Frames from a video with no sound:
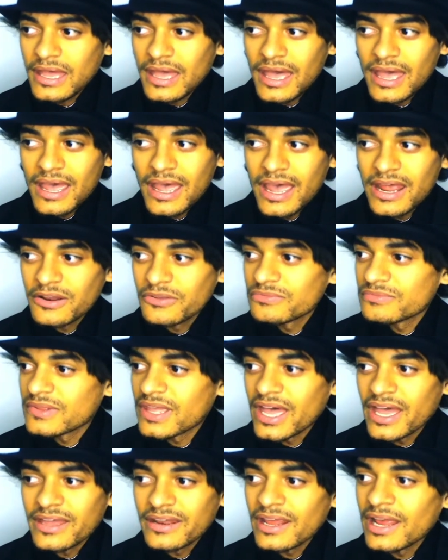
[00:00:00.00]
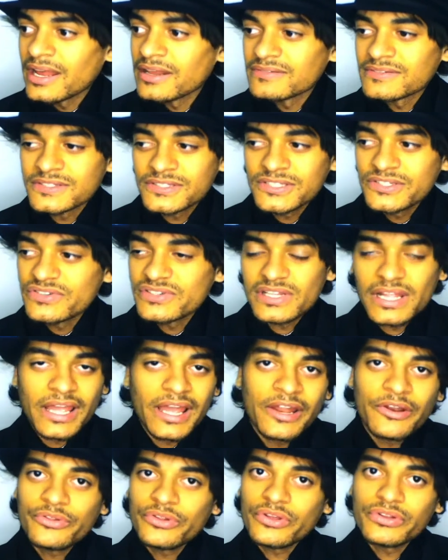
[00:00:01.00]
I don't
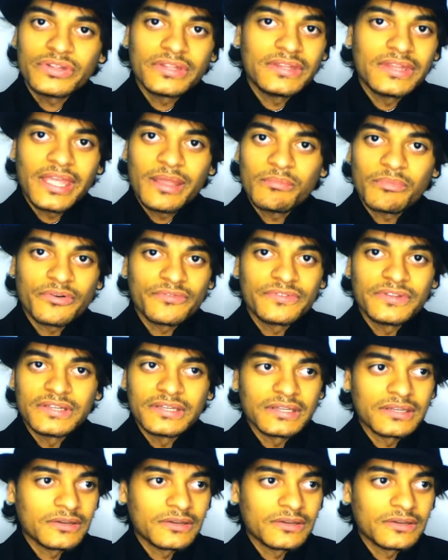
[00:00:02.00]
know the name of the